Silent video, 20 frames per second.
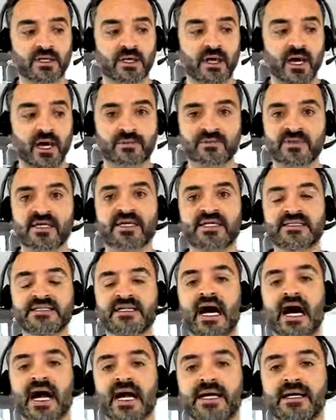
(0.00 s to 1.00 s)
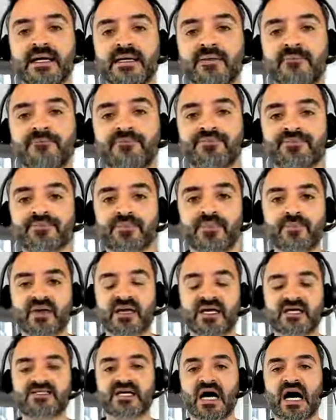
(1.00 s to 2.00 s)
I'm going to die.
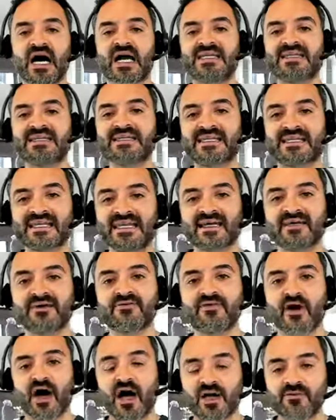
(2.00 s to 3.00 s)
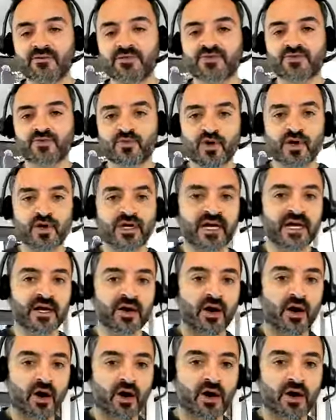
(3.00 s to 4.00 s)
Because I live, I was working
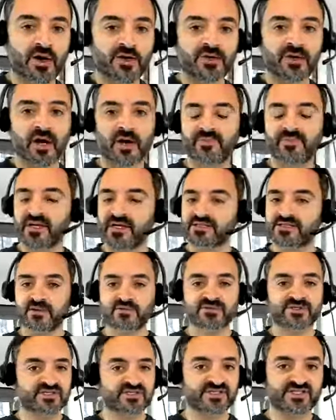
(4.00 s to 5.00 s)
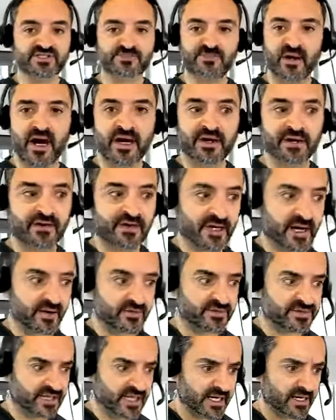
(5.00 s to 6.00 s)
hard, not because I was inspired and I
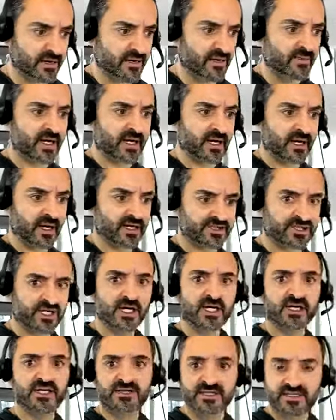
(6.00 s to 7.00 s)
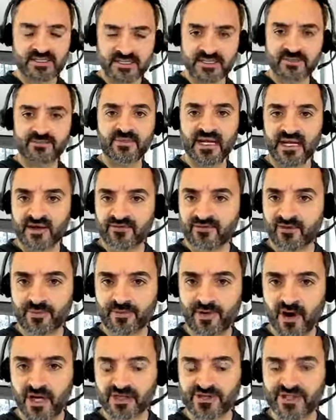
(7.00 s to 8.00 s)
was like, oh my gosh, this is a meaningful
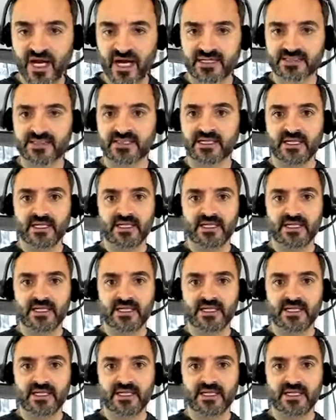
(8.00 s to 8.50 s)
project.